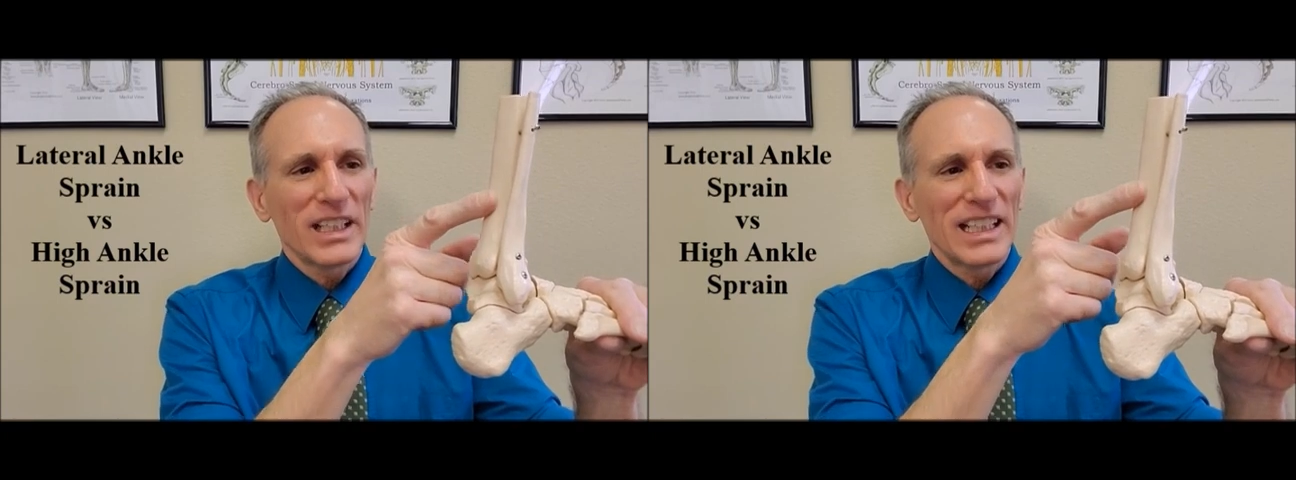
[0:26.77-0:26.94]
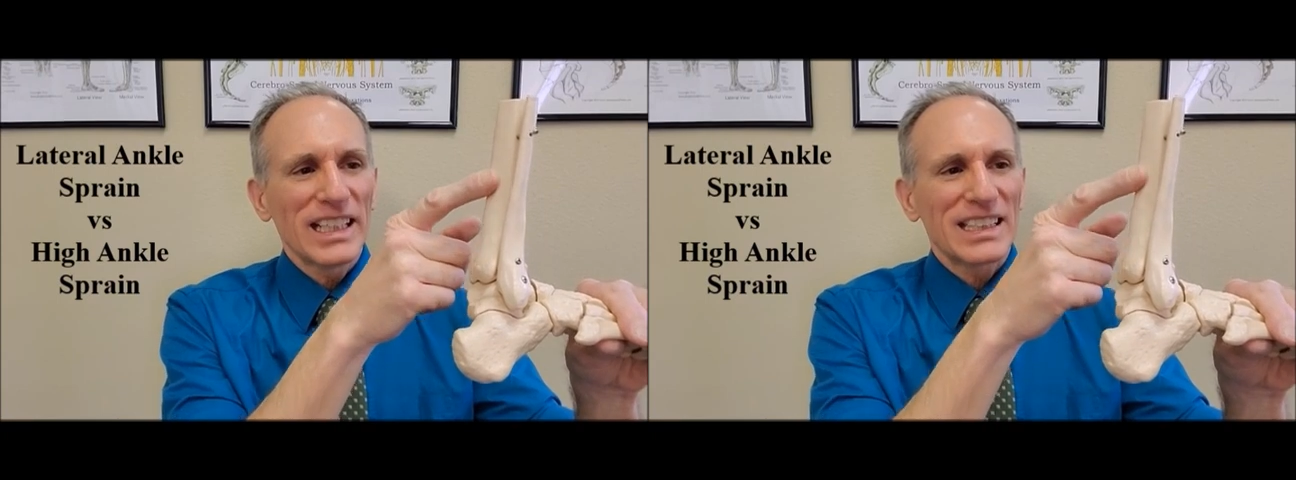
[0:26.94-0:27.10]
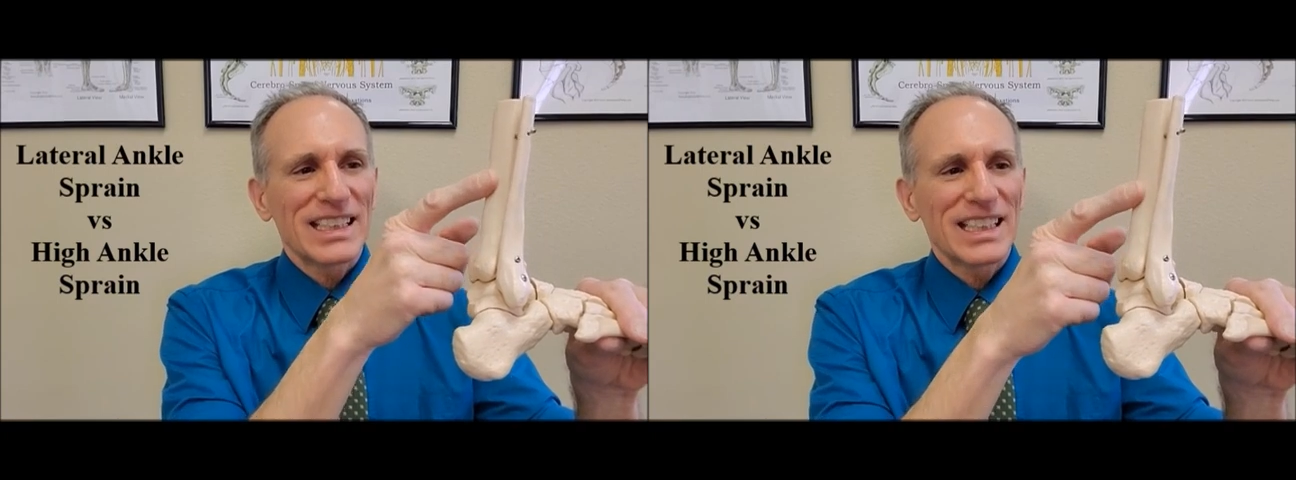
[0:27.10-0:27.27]

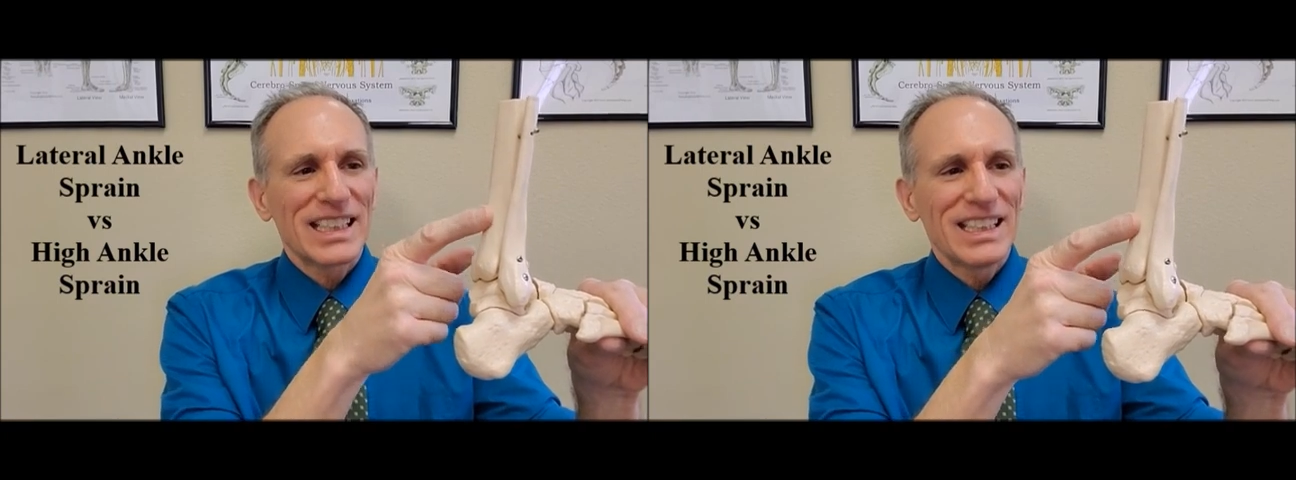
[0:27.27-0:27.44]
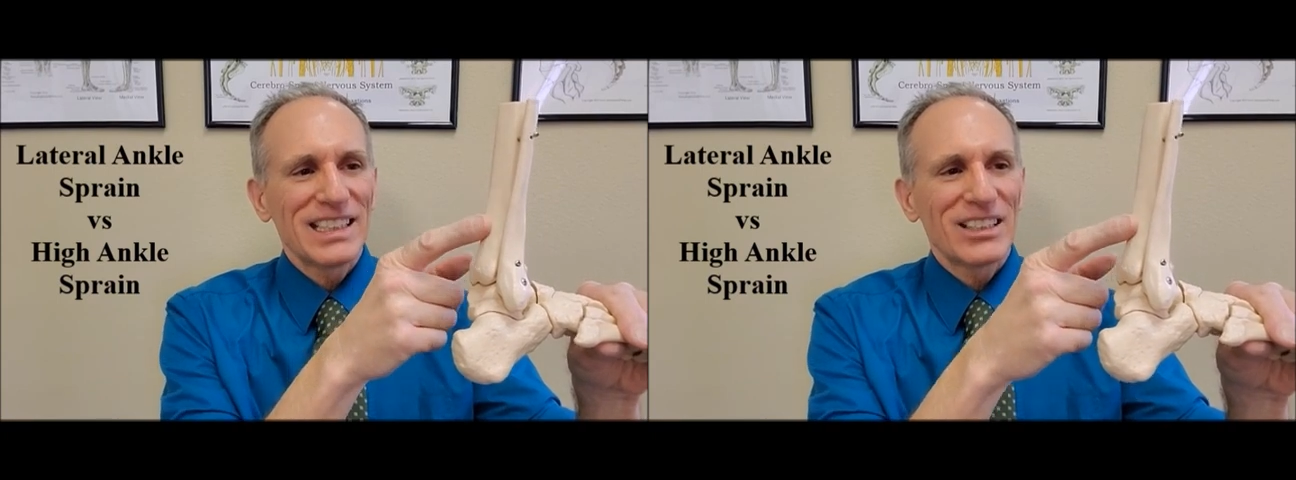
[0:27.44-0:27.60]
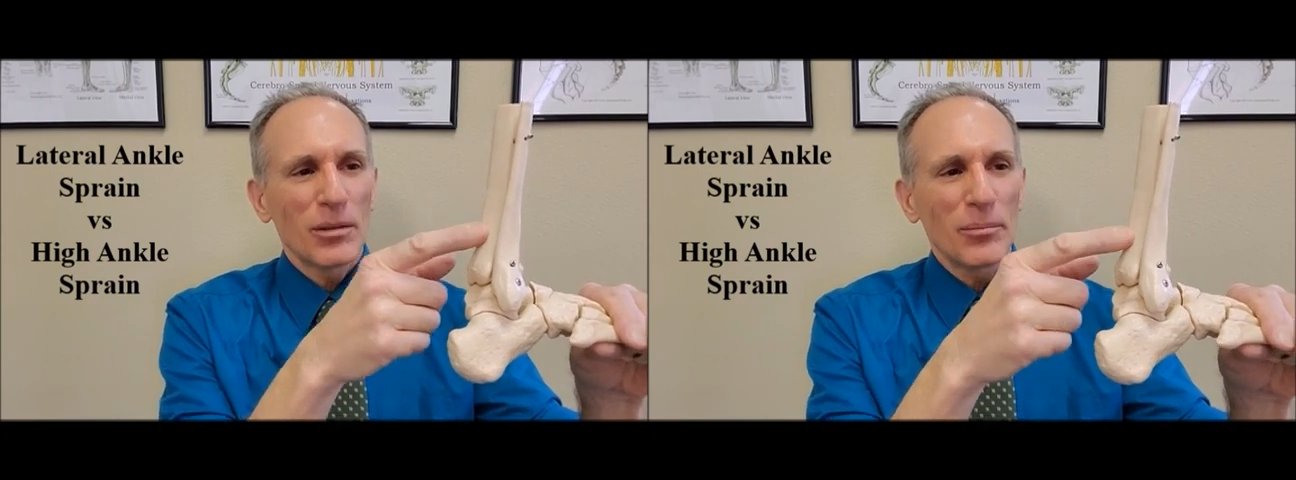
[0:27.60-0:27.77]
is
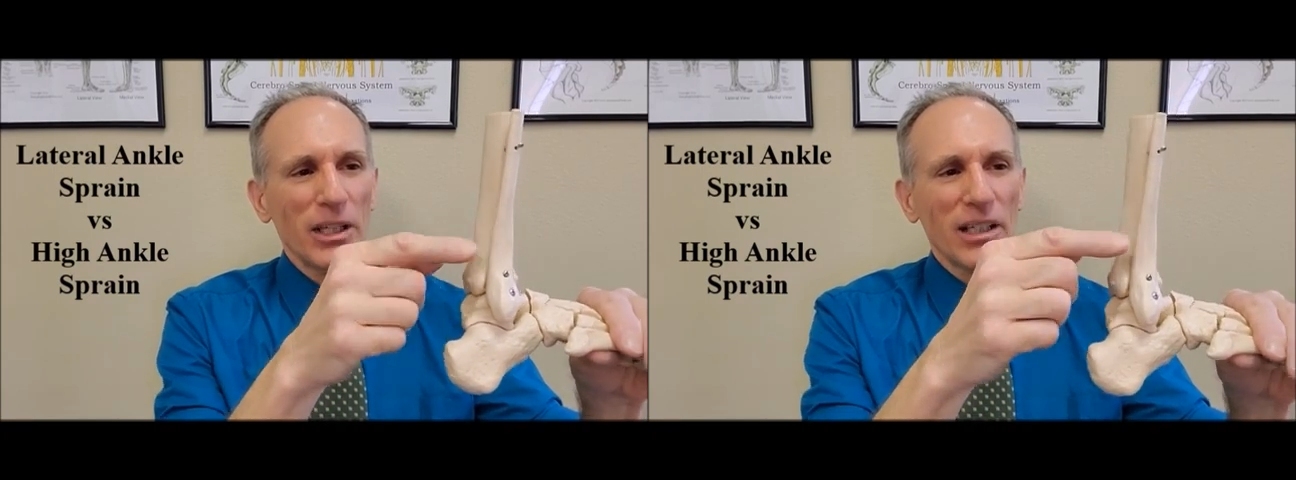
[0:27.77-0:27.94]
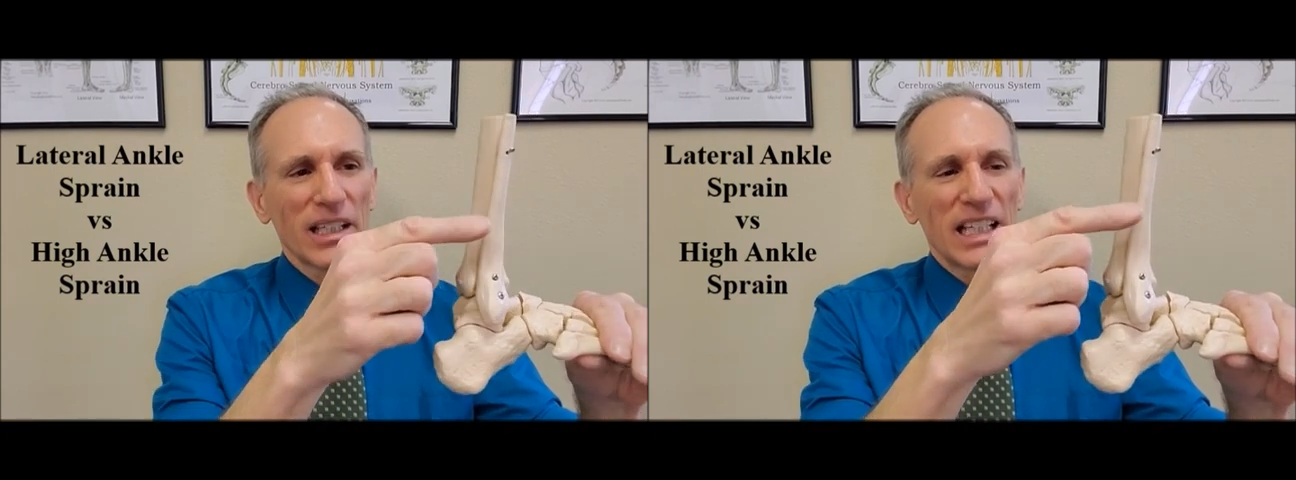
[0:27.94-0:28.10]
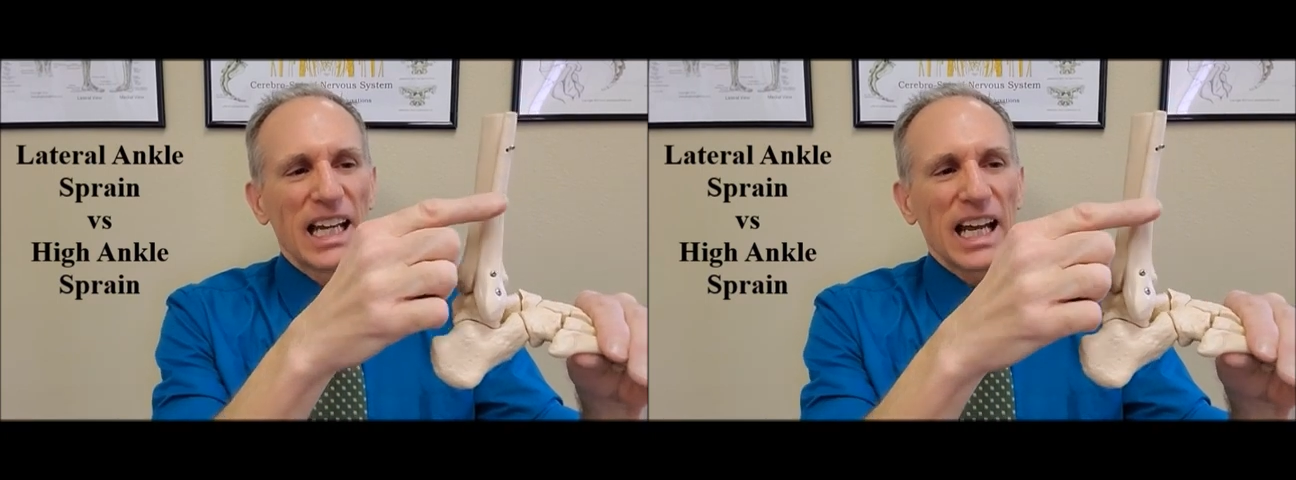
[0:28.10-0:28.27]
the tibia